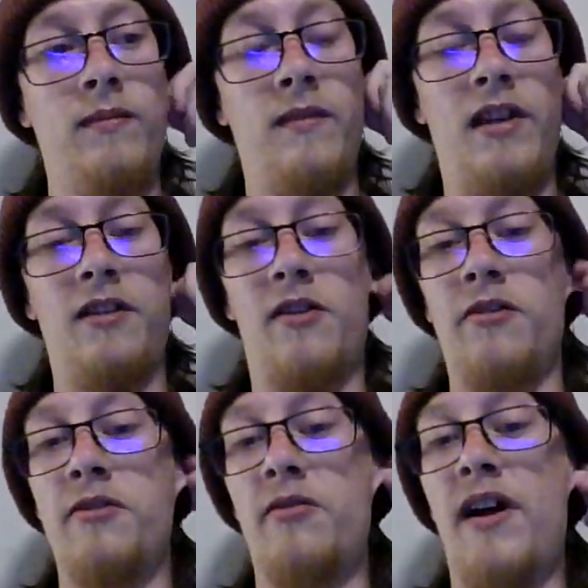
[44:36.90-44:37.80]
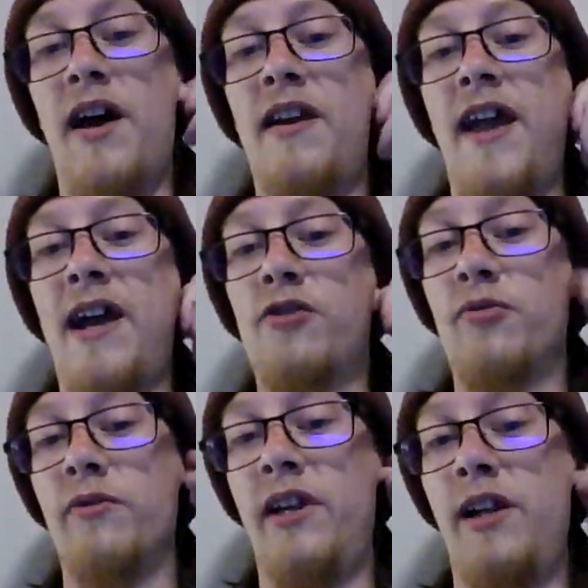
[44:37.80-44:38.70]
It's also not
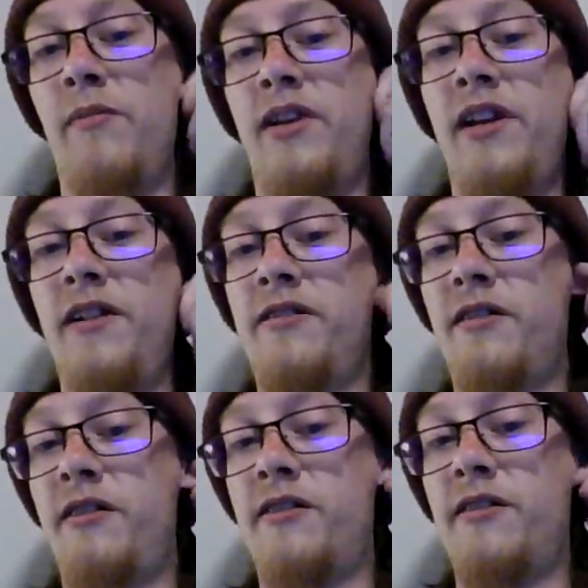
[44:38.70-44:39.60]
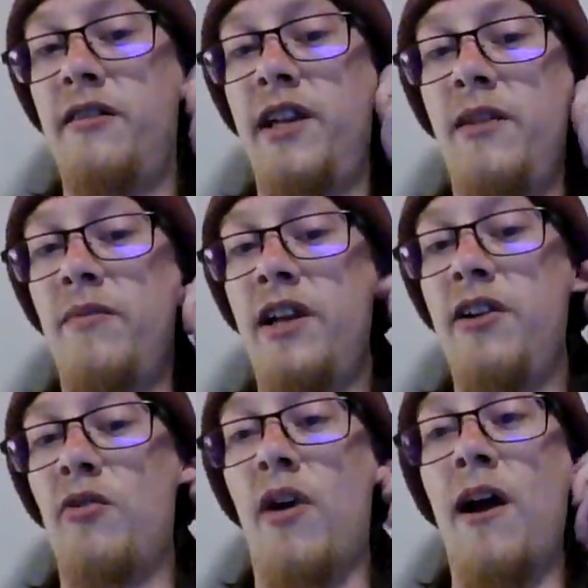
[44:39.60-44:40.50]
natural DMT. It's
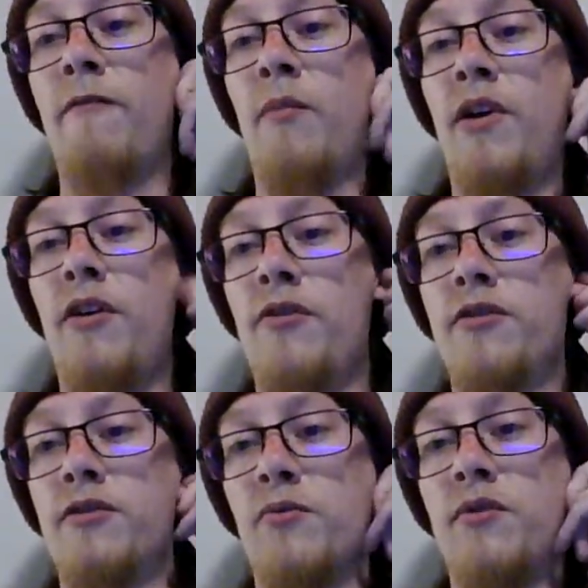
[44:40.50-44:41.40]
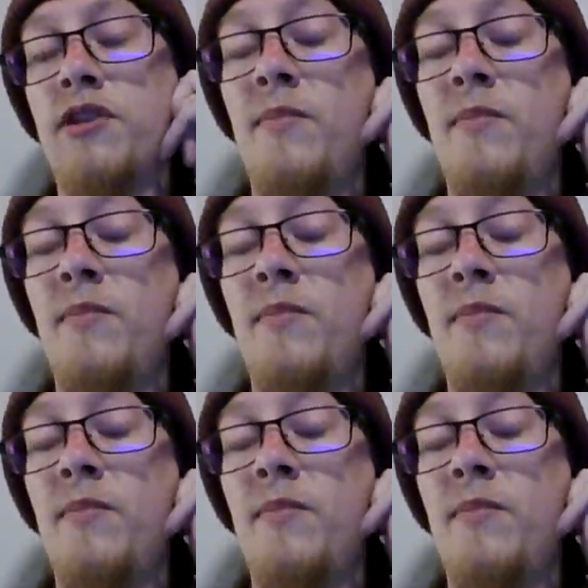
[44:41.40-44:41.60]
DMT derived from another source.